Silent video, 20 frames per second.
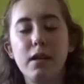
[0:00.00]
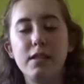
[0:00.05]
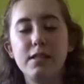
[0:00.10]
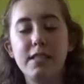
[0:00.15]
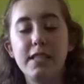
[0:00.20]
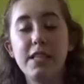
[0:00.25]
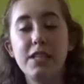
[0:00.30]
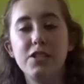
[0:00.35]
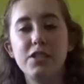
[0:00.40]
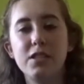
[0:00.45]

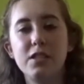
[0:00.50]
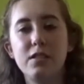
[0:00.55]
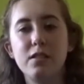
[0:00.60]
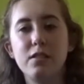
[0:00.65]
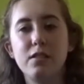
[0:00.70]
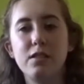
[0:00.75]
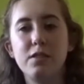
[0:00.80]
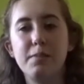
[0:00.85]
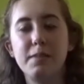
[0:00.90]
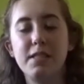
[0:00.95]
teach
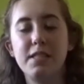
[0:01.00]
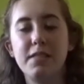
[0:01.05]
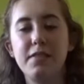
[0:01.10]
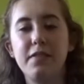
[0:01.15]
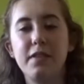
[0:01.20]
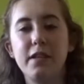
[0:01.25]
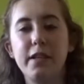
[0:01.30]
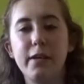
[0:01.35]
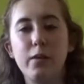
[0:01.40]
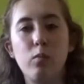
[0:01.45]

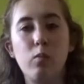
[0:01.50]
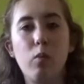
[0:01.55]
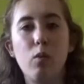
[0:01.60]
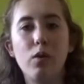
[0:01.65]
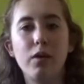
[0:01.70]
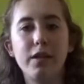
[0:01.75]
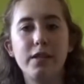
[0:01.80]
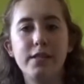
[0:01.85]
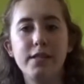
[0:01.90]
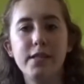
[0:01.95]
specifically
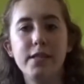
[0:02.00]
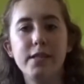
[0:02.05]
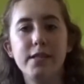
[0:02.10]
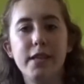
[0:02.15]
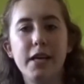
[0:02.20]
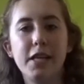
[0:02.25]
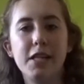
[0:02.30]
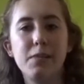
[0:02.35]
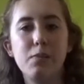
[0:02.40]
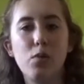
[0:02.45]
what is in the
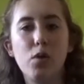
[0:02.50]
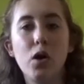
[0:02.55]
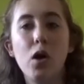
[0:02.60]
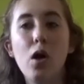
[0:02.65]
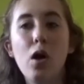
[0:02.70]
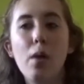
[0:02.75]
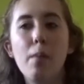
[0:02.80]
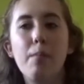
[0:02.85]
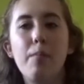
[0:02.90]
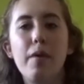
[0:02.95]
textbook,
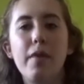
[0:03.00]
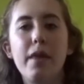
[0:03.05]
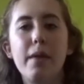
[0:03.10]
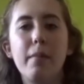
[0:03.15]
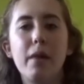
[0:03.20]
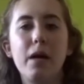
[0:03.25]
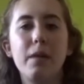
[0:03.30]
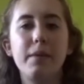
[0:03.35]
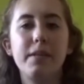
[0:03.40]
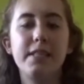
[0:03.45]
but
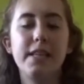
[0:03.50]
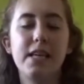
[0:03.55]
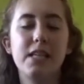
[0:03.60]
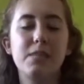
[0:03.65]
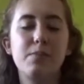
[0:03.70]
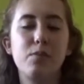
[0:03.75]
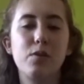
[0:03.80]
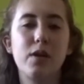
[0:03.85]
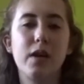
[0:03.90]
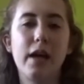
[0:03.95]
there might be
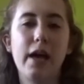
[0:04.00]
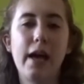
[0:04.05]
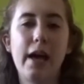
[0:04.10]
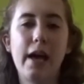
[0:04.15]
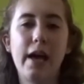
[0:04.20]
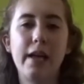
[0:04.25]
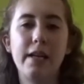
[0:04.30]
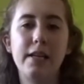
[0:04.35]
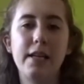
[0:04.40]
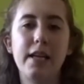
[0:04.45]
textbook
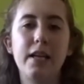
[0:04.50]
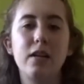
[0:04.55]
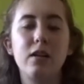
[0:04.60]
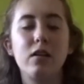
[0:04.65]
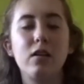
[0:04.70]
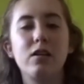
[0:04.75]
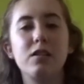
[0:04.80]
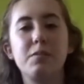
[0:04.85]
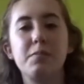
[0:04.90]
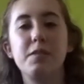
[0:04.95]
and
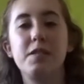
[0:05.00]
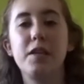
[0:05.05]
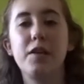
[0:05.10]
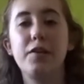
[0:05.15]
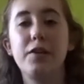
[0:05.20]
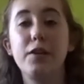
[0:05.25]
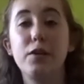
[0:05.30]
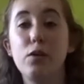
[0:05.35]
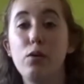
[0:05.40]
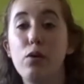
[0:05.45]
in-class
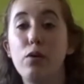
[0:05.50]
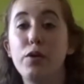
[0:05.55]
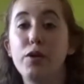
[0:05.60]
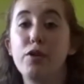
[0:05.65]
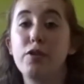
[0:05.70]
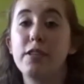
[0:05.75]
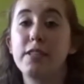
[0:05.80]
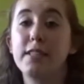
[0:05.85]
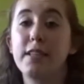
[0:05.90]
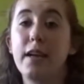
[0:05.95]
material on
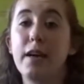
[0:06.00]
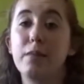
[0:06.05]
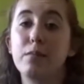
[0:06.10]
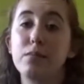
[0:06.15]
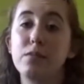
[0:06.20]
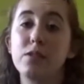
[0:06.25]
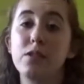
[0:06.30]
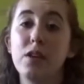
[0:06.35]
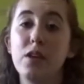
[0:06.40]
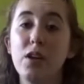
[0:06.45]
your
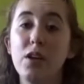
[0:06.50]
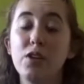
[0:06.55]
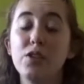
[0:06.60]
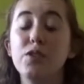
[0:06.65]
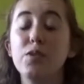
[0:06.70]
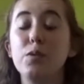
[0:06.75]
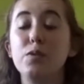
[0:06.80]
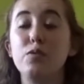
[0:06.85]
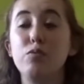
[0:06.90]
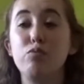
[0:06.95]
exams.
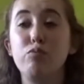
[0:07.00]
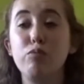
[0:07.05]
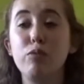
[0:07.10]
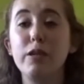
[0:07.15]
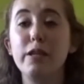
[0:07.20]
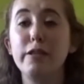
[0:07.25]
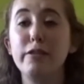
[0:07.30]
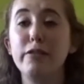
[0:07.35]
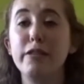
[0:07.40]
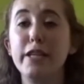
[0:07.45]
So it's a
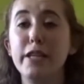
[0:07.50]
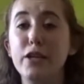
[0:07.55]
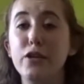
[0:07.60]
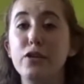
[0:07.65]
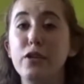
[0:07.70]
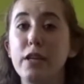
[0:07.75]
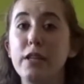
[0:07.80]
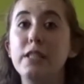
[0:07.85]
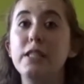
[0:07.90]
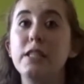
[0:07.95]
really, really
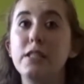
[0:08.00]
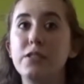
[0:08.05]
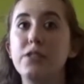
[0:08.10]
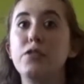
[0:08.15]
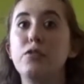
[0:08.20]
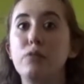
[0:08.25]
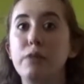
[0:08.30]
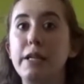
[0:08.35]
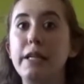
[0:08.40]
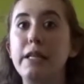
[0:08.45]
good idea
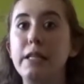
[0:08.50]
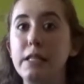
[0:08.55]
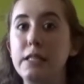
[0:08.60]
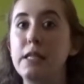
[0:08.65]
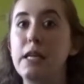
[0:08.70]
to read the